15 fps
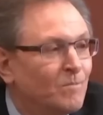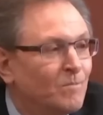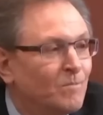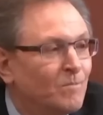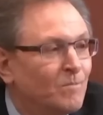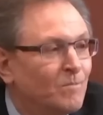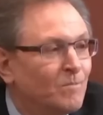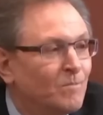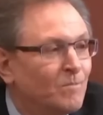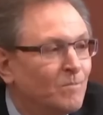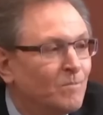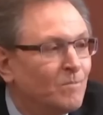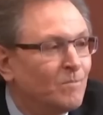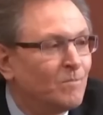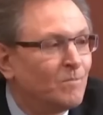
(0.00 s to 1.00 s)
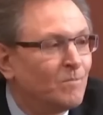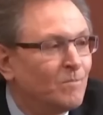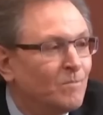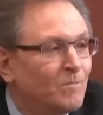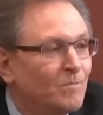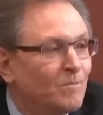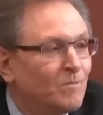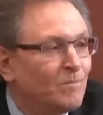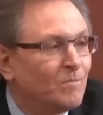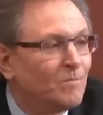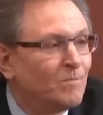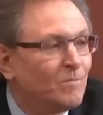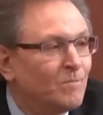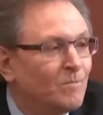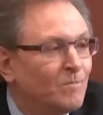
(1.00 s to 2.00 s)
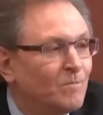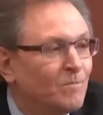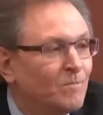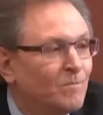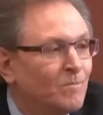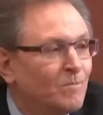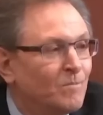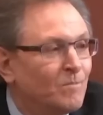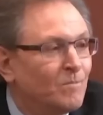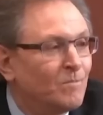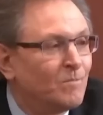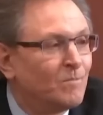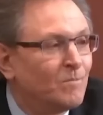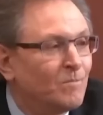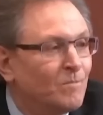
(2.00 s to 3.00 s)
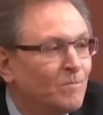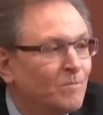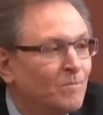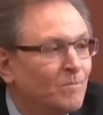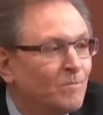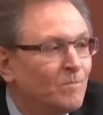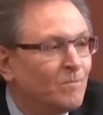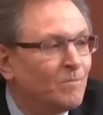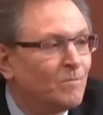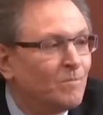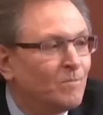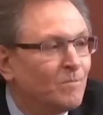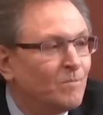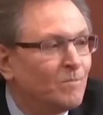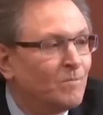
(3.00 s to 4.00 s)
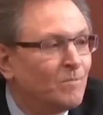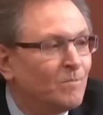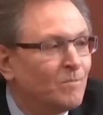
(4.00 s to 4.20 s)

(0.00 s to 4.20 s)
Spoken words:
No words are spoken by the person on screen.